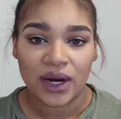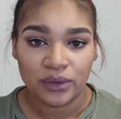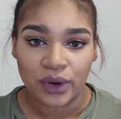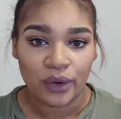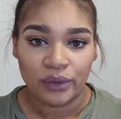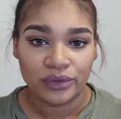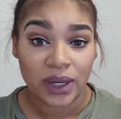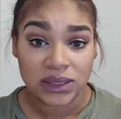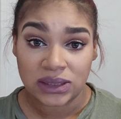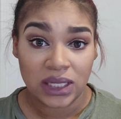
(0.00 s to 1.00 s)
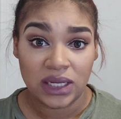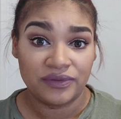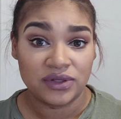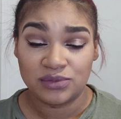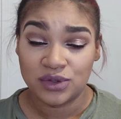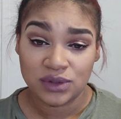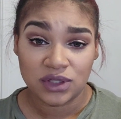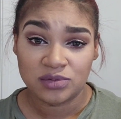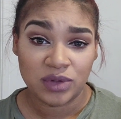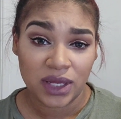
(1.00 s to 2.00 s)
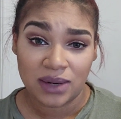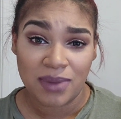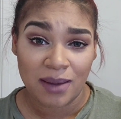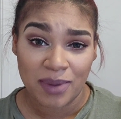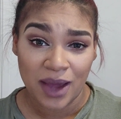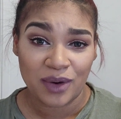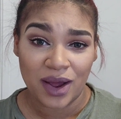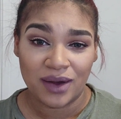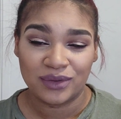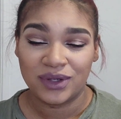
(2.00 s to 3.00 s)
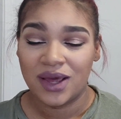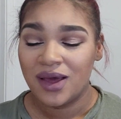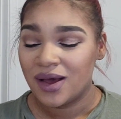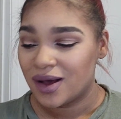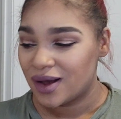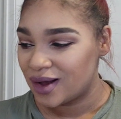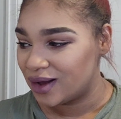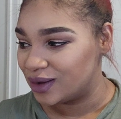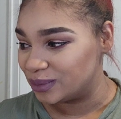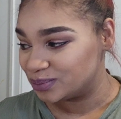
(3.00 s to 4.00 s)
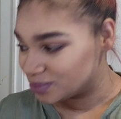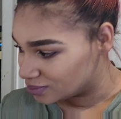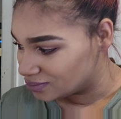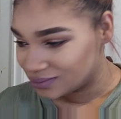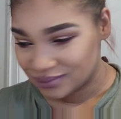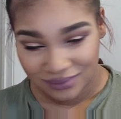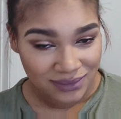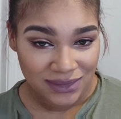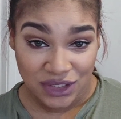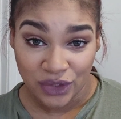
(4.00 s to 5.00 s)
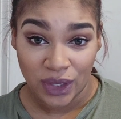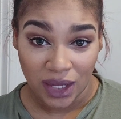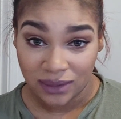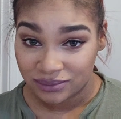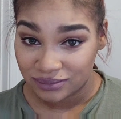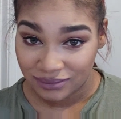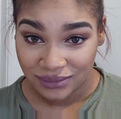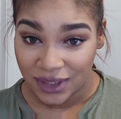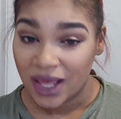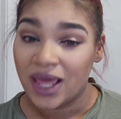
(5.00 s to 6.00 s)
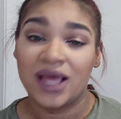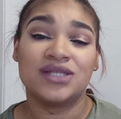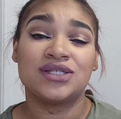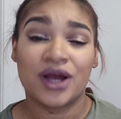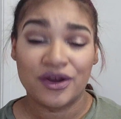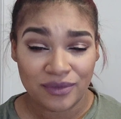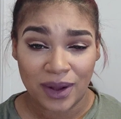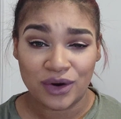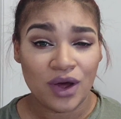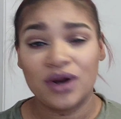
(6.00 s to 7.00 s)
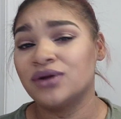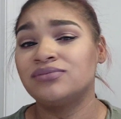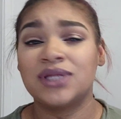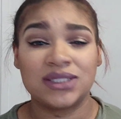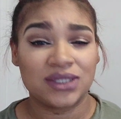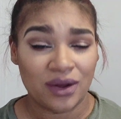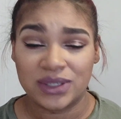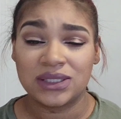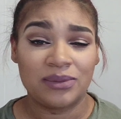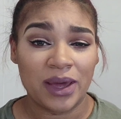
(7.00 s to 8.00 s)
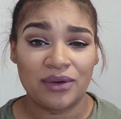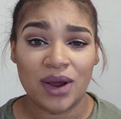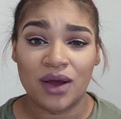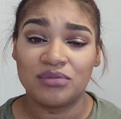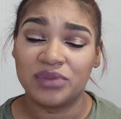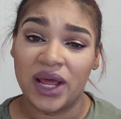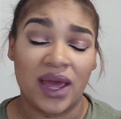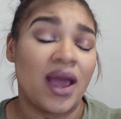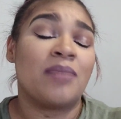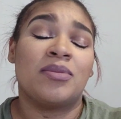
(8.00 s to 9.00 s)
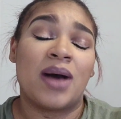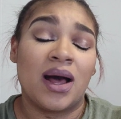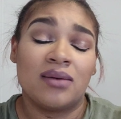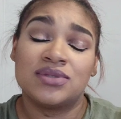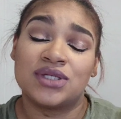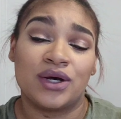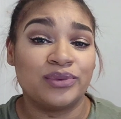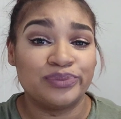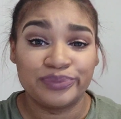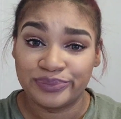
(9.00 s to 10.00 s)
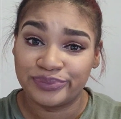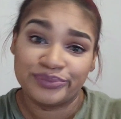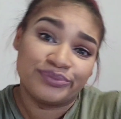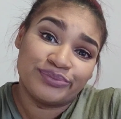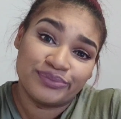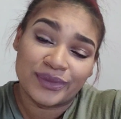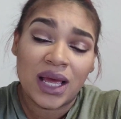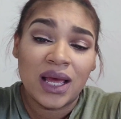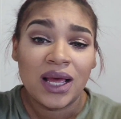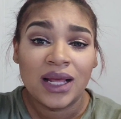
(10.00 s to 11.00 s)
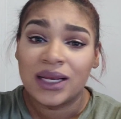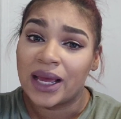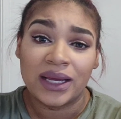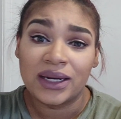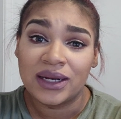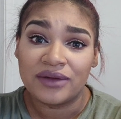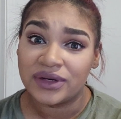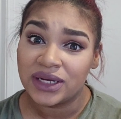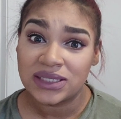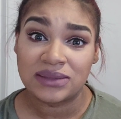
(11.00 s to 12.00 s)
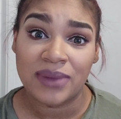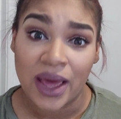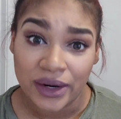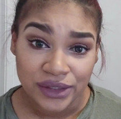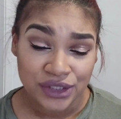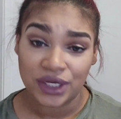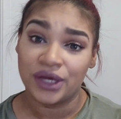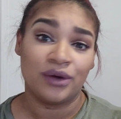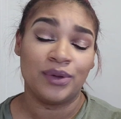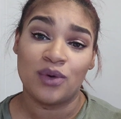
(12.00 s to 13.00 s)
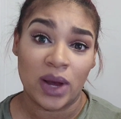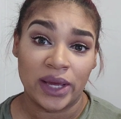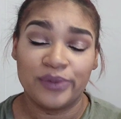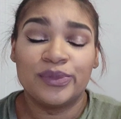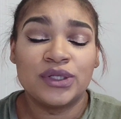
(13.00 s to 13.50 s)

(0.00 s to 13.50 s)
I don't own the rights to any of this music that's playing in my background. Um, so yeah. And sorry for my daughter that's always in the background, but hey, I'm mom, so like it or love it, doesn't matter. She ain't gonna be quiet.